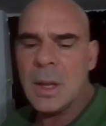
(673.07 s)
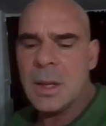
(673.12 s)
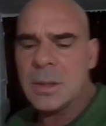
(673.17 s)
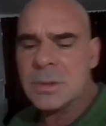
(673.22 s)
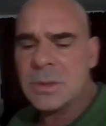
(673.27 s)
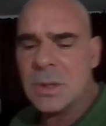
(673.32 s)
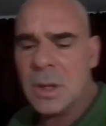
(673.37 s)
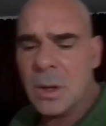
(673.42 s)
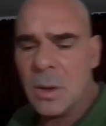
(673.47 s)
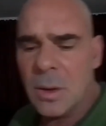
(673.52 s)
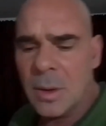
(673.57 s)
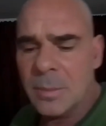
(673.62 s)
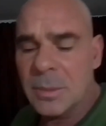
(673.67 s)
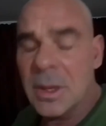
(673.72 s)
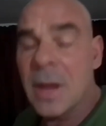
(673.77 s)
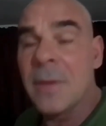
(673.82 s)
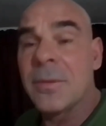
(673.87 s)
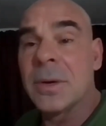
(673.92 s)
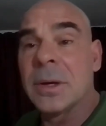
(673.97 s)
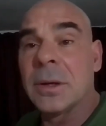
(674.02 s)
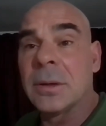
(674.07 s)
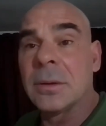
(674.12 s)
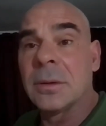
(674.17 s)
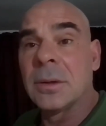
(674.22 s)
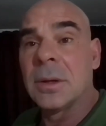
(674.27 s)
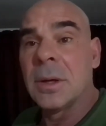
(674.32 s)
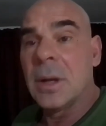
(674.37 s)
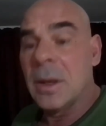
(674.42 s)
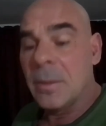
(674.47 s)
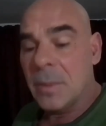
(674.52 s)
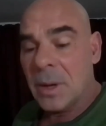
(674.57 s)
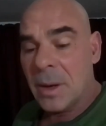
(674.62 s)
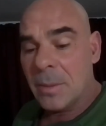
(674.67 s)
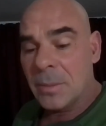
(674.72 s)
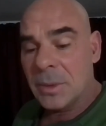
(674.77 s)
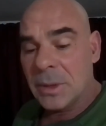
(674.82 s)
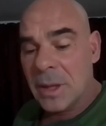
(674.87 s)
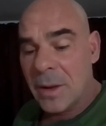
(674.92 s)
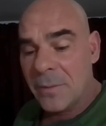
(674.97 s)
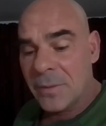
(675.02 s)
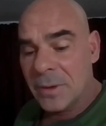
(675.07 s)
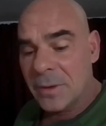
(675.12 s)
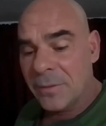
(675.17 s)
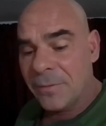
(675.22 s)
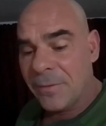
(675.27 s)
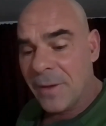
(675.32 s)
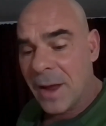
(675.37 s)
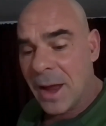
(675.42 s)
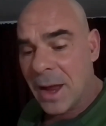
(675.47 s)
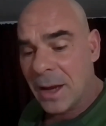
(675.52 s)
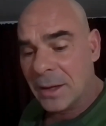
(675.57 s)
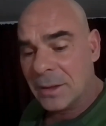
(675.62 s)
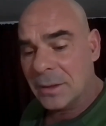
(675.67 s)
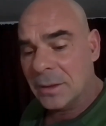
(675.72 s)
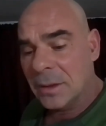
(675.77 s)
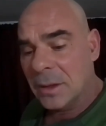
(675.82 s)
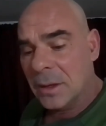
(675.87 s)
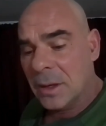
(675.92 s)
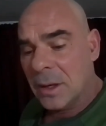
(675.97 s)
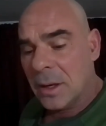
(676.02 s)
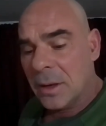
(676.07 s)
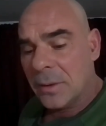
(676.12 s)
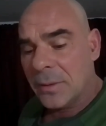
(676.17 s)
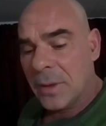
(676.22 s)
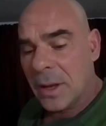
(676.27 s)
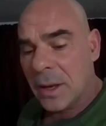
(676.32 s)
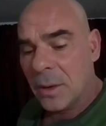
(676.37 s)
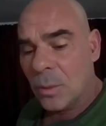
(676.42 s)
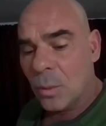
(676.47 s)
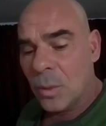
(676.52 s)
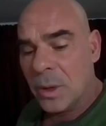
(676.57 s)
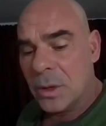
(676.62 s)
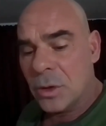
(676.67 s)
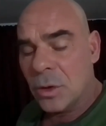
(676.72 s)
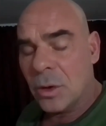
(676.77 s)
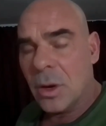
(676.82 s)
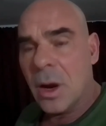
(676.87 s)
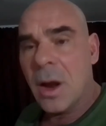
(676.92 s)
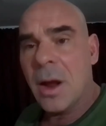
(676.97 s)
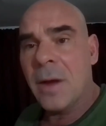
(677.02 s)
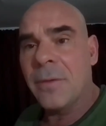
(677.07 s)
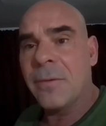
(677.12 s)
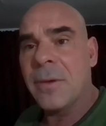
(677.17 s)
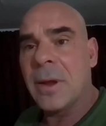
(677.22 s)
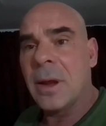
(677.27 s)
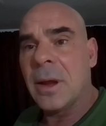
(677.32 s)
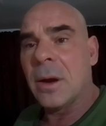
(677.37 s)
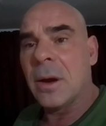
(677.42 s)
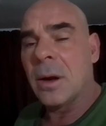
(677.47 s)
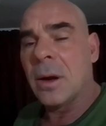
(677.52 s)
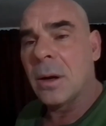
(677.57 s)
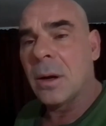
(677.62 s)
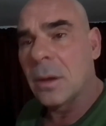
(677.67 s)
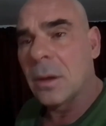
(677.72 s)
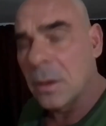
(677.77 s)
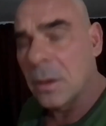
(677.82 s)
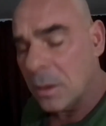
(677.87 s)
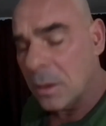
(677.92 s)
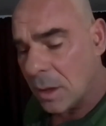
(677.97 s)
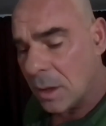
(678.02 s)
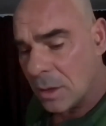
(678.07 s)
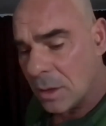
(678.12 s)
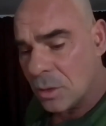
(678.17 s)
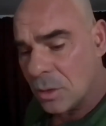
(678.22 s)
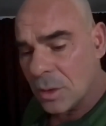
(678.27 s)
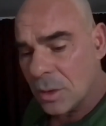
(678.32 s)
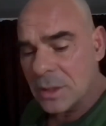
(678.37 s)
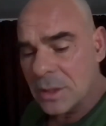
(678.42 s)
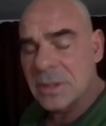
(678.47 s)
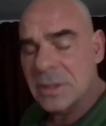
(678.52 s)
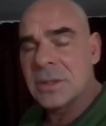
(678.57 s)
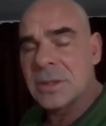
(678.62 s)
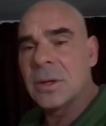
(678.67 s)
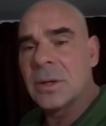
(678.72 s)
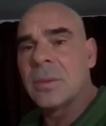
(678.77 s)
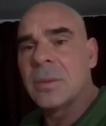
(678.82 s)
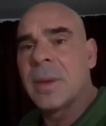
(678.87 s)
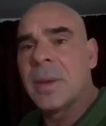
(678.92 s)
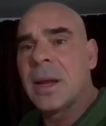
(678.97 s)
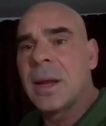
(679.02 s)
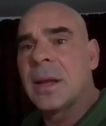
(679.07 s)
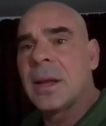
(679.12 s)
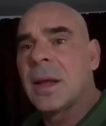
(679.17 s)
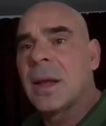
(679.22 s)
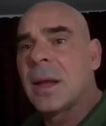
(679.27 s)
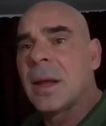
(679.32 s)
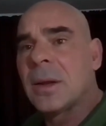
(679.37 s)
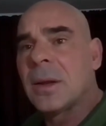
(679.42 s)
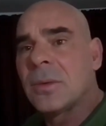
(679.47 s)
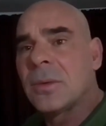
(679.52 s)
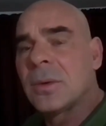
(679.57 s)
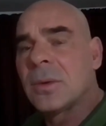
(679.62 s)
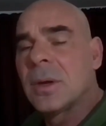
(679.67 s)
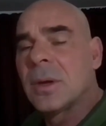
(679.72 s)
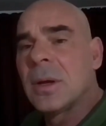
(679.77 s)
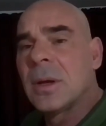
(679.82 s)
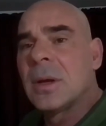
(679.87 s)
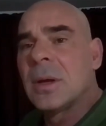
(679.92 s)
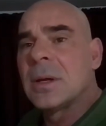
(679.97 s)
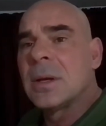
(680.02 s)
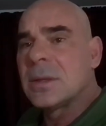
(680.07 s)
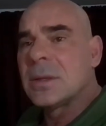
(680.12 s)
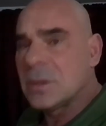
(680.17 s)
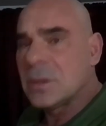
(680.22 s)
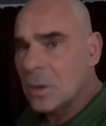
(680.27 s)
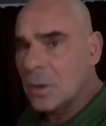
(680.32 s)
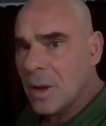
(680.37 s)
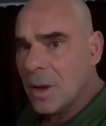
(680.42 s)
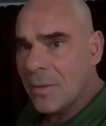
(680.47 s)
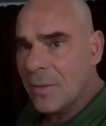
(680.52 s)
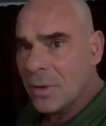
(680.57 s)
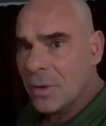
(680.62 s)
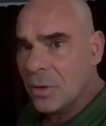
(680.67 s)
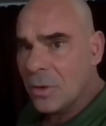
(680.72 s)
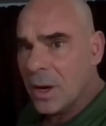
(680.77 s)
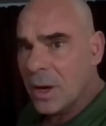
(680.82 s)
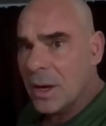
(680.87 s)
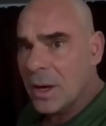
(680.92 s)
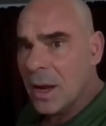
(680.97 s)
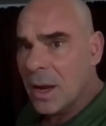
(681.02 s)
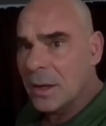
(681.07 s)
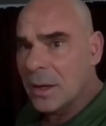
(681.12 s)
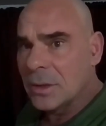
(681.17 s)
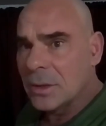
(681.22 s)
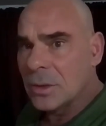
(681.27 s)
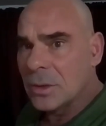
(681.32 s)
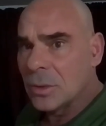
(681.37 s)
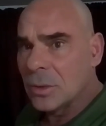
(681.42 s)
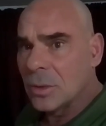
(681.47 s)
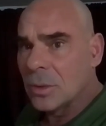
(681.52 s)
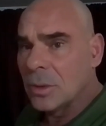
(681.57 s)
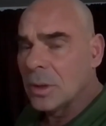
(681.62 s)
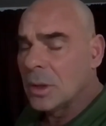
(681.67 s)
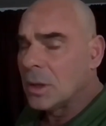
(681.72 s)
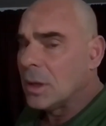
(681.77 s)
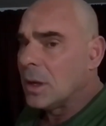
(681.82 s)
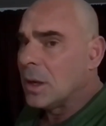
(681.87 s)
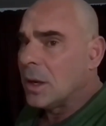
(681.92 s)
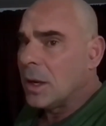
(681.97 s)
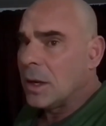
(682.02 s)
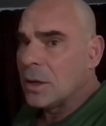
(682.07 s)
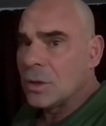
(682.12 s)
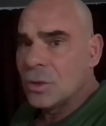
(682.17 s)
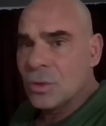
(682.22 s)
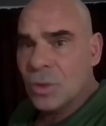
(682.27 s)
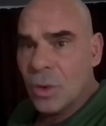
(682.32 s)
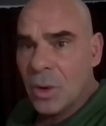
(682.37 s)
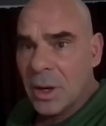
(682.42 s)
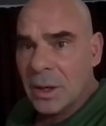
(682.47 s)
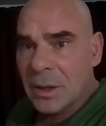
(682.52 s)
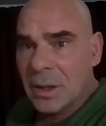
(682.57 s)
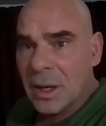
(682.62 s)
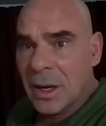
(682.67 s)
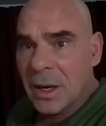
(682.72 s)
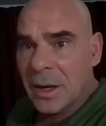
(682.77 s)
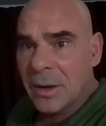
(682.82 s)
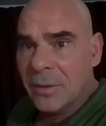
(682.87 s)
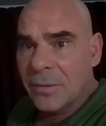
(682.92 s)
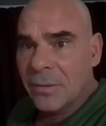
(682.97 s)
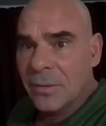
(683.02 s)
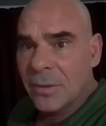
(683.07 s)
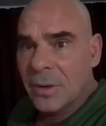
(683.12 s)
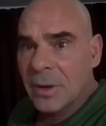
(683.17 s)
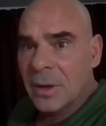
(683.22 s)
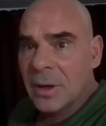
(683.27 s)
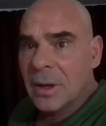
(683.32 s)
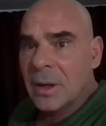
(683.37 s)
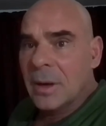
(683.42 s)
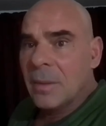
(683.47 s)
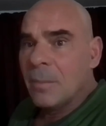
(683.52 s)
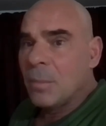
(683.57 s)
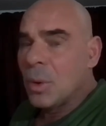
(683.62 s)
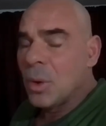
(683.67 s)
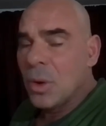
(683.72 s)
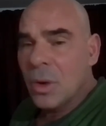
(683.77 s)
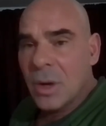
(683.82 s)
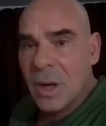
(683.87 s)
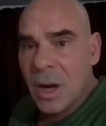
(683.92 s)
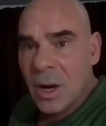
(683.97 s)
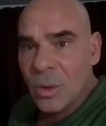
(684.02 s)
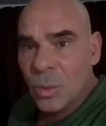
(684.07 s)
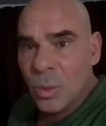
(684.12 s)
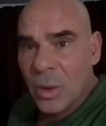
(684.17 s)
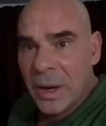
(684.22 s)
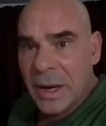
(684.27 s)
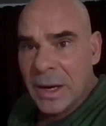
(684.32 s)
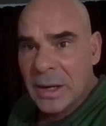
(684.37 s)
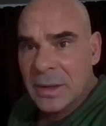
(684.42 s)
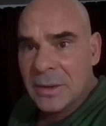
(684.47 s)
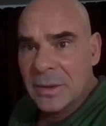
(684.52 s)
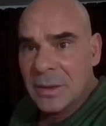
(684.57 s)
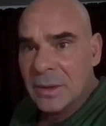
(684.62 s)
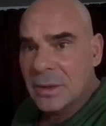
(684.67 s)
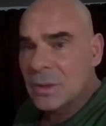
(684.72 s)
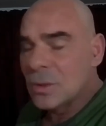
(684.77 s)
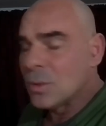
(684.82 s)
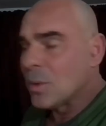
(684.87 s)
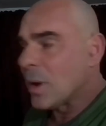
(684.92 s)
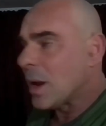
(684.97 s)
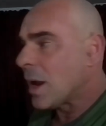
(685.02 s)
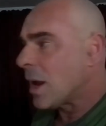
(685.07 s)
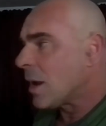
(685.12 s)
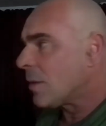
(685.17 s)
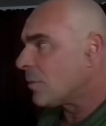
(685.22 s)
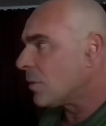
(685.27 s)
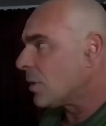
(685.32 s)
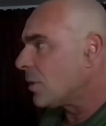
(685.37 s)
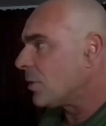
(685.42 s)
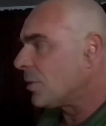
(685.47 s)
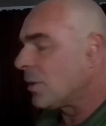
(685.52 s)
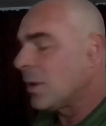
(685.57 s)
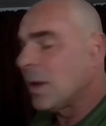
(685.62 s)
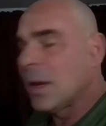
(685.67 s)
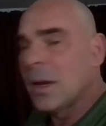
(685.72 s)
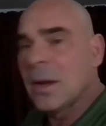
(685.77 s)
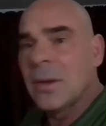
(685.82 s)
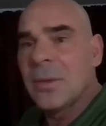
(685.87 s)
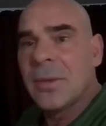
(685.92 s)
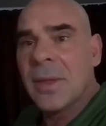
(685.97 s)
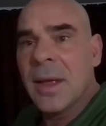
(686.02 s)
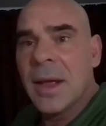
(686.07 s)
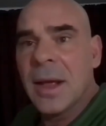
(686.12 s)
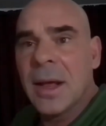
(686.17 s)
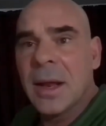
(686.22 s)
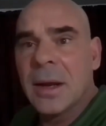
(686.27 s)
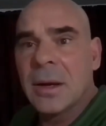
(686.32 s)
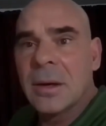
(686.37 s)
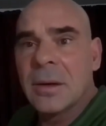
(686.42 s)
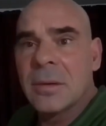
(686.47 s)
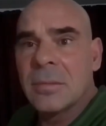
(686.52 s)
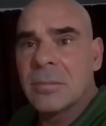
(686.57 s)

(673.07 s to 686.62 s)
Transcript: So I'm loving it. But I'm loving the fact that when you're off gear and you can still make gains, still have a great attitude, enjoy life, put on weight, and do everything that